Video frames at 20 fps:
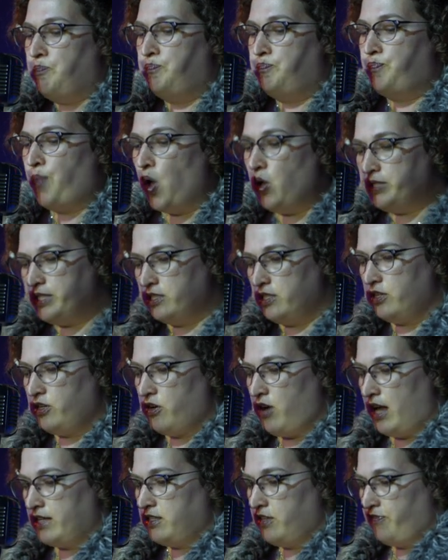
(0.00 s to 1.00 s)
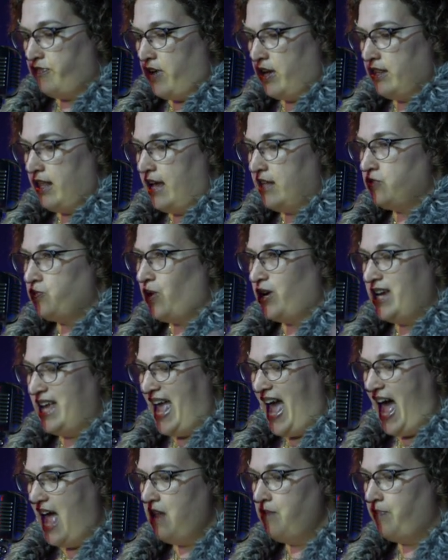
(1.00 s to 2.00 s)
bolted across the front lines where he
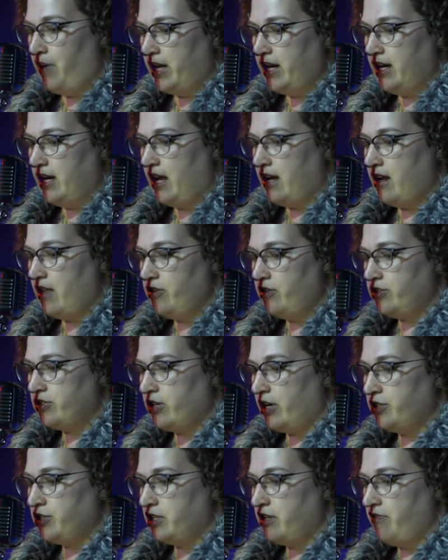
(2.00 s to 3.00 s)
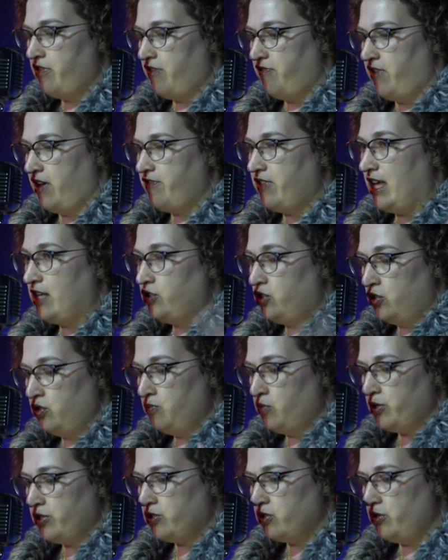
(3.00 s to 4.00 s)
headbutted another sergeant of the 5th and two
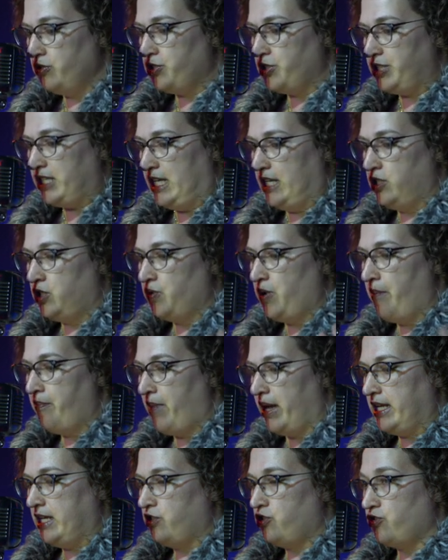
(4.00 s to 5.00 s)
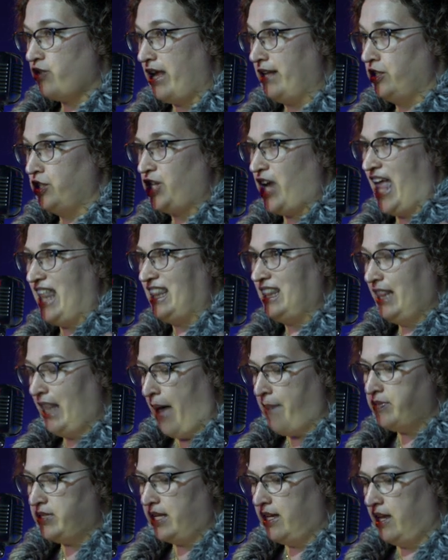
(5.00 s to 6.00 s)
more soldiers into a muddy trench and
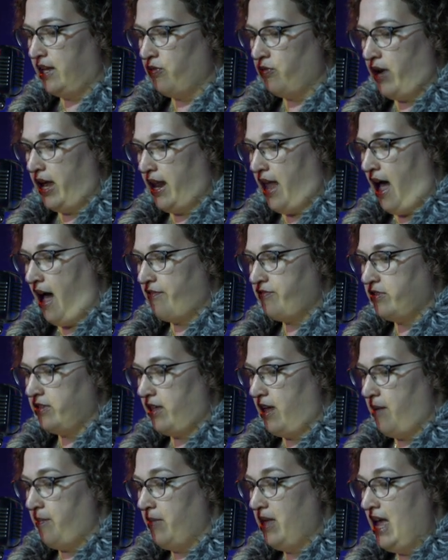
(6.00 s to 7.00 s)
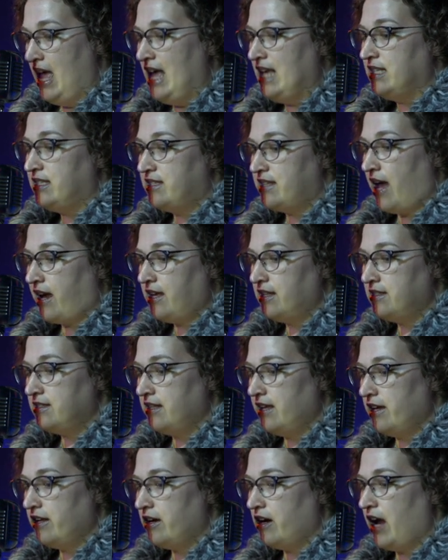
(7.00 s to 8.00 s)
leapt in right after them. Seconds
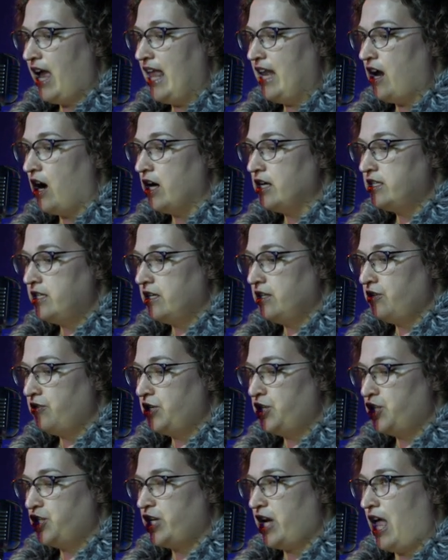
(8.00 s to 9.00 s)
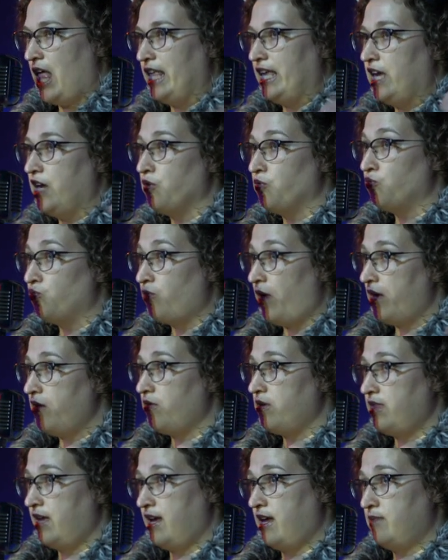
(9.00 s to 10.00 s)
later, an artillery shell hit right
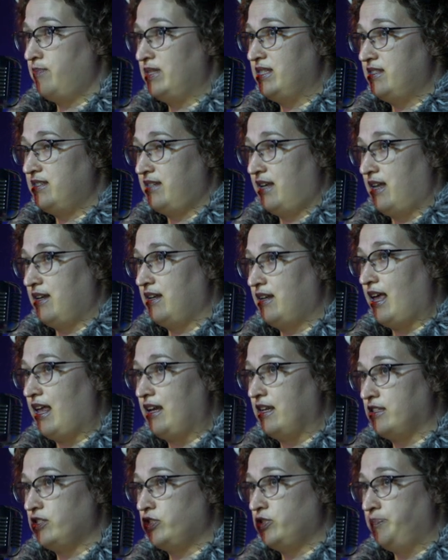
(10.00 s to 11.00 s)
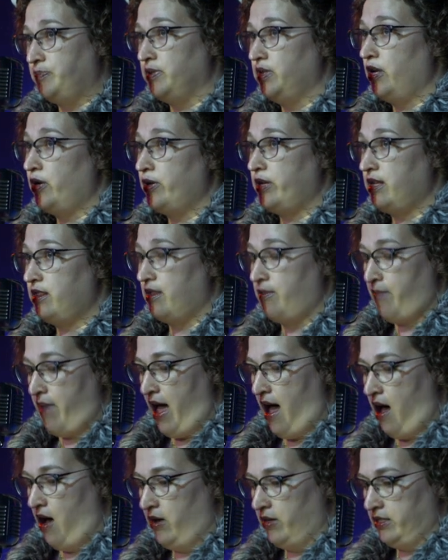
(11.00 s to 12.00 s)
where they had been standing and exploded the
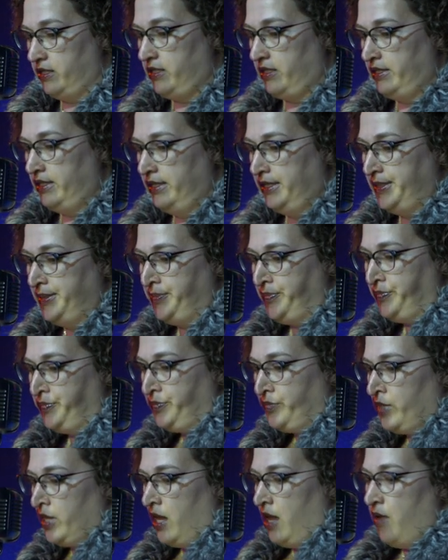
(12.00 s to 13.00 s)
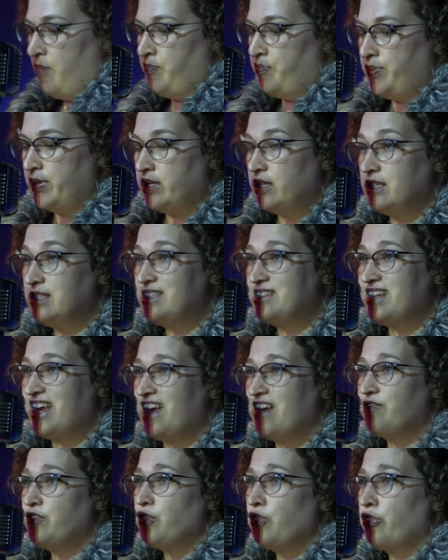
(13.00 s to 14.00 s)
mound. Bill
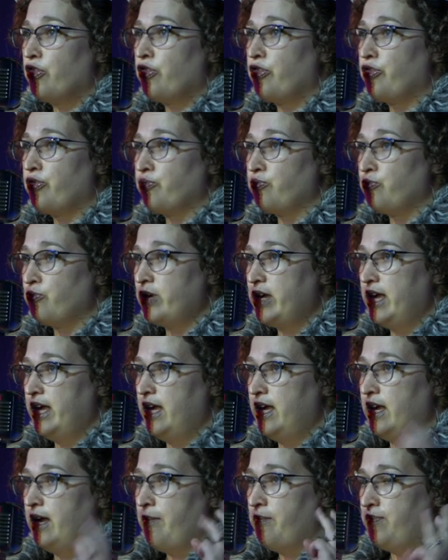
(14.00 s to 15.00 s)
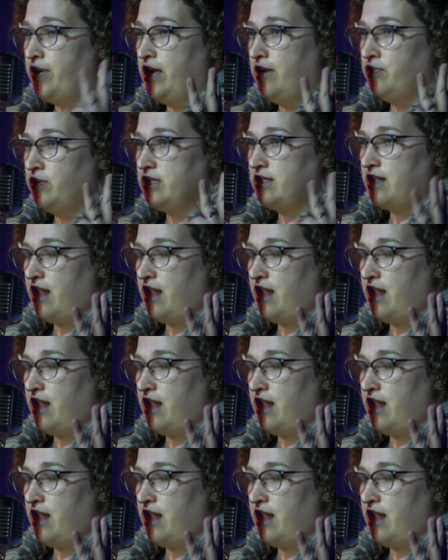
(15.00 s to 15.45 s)
saved three people's